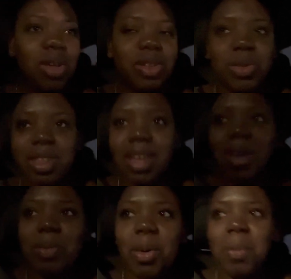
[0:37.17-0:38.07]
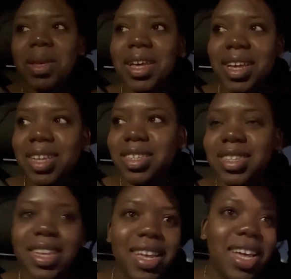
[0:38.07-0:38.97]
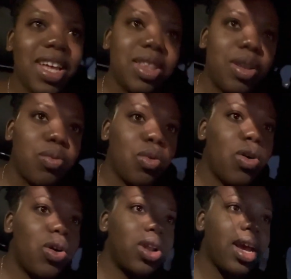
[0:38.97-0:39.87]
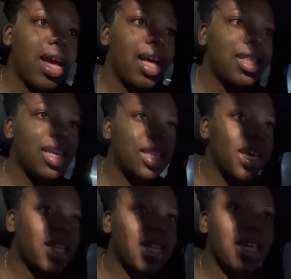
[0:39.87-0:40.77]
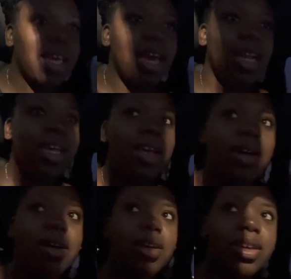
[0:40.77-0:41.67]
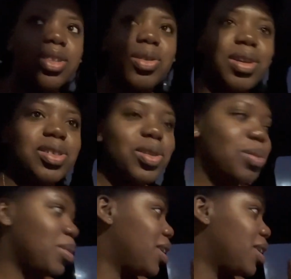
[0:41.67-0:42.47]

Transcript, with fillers: wait to reach the airport because the road I had to take to get here. Trust you me,